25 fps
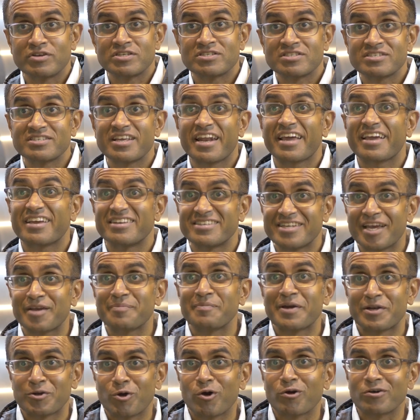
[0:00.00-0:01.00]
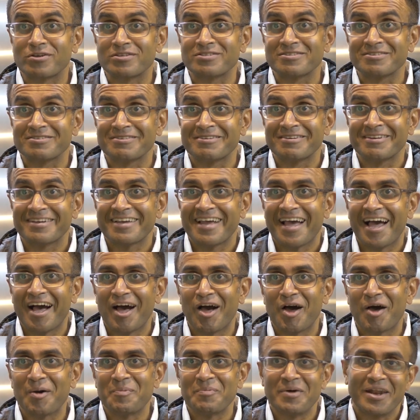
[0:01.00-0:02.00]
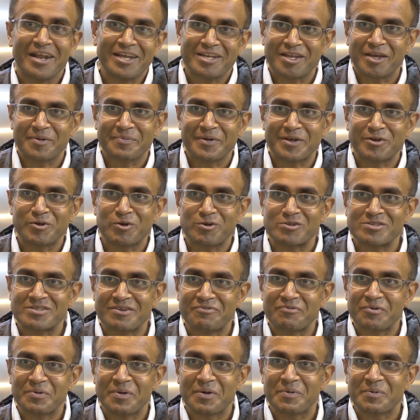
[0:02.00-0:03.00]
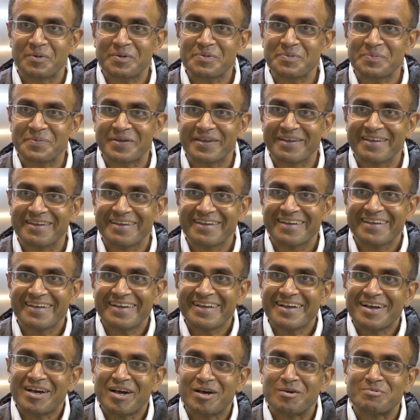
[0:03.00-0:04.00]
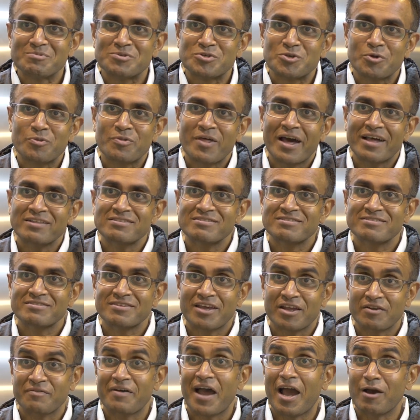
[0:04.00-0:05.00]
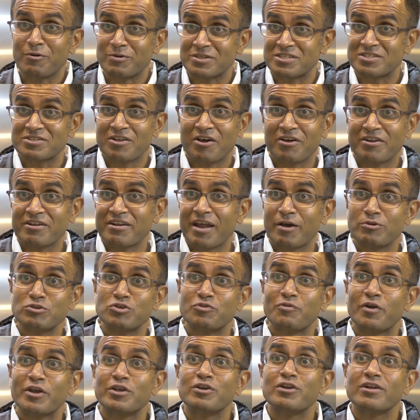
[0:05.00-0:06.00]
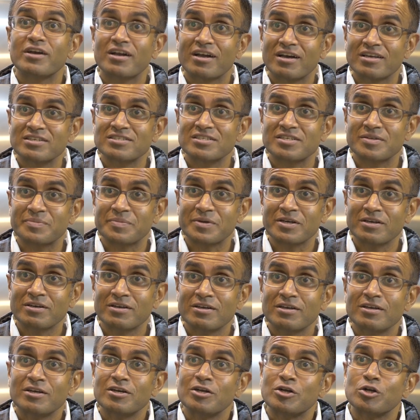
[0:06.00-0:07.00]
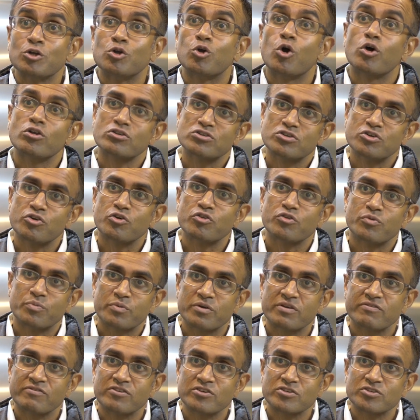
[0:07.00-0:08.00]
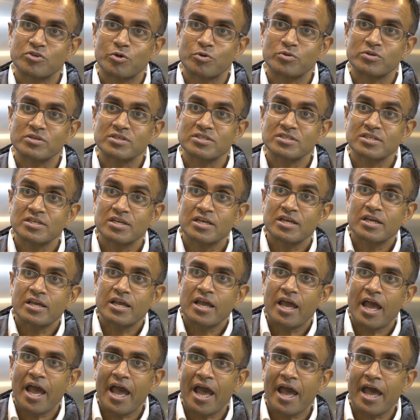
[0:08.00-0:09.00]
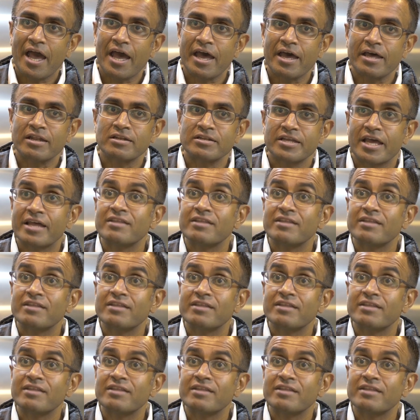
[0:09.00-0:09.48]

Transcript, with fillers: reason is that I can take my dogs, um, and I take my dogs everywhere with me. Um, so that's kind of how it started. I was a regular customer, got to know the previous owners, and